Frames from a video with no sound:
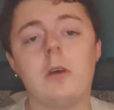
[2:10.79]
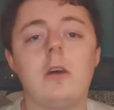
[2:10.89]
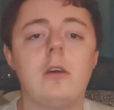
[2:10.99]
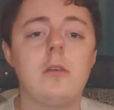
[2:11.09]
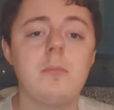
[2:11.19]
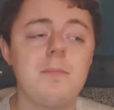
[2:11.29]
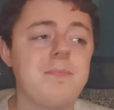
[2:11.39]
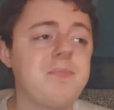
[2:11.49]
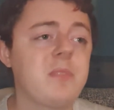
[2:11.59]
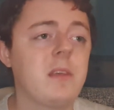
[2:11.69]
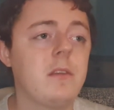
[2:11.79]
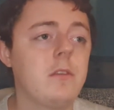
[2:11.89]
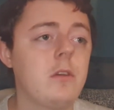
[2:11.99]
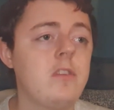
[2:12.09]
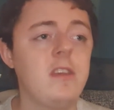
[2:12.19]

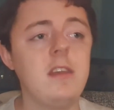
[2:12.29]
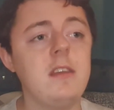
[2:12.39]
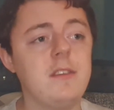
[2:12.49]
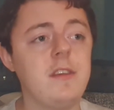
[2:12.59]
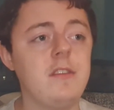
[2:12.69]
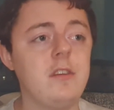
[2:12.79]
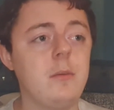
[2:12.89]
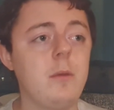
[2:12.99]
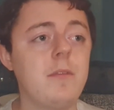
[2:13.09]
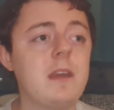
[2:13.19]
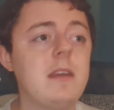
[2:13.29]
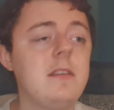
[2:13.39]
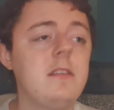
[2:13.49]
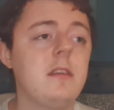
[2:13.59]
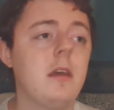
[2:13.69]
So it is easier with
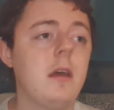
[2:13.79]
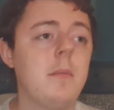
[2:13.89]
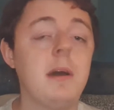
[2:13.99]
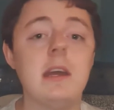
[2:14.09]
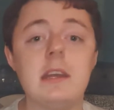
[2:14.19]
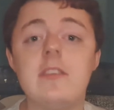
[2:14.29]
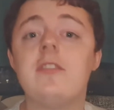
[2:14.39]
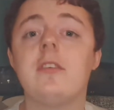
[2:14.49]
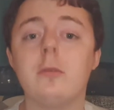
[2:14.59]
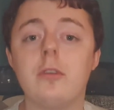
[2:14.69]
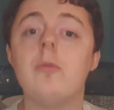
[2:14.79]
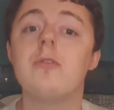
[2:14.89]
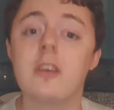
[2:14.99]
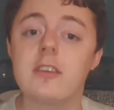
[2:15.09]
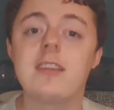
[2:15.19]
kids, but it is also
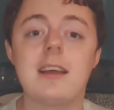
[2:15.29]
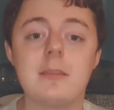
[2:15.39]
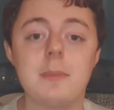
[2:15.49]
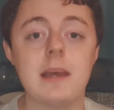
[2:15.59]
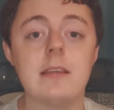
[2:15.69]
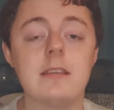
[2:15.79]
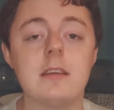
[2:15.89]
just as bad.